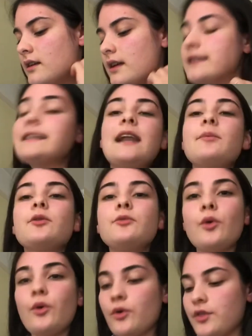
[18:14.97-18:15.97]
Talybont
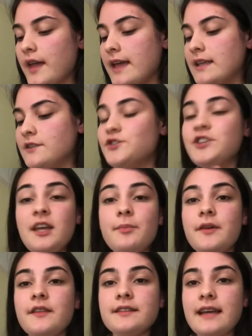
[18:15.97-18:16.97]
North is
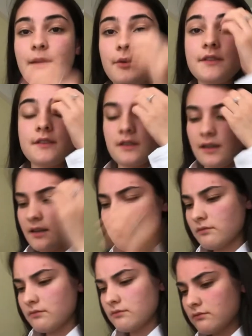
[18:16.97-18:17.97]
cheaper than Talybont, is it?
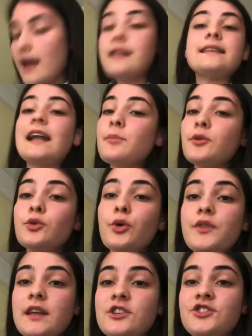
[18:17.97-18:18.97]
Talybont
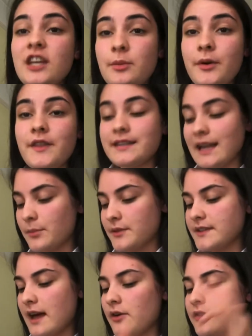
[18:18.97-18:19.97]
North is cheaper than Talybont
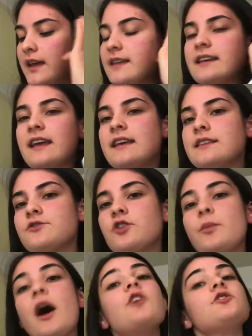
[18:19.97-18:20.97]
South. It is
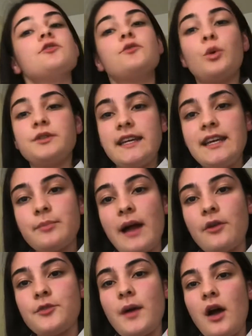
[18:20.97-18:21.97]
from
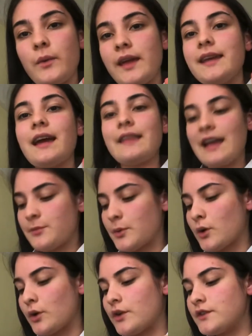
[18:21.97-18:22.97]
£114 per week, and that's
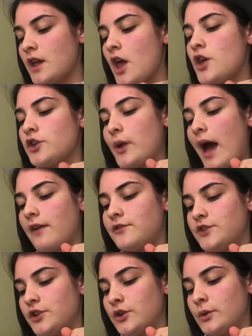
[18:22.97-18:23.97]
because you have
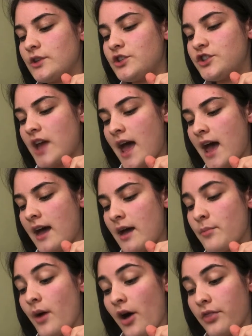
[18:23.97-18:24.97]
to share a
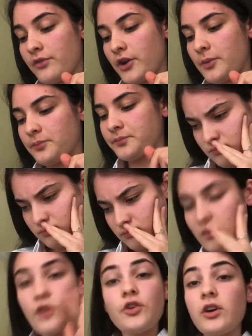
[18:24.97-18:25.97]
bathroom.
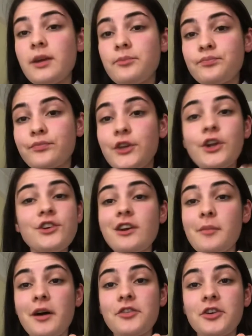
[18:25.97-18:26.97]
Sorry, you don't share a
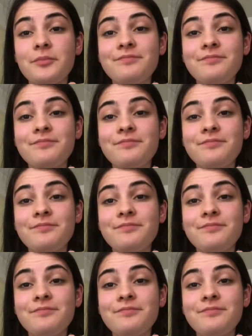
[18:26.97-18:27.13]
bathroom.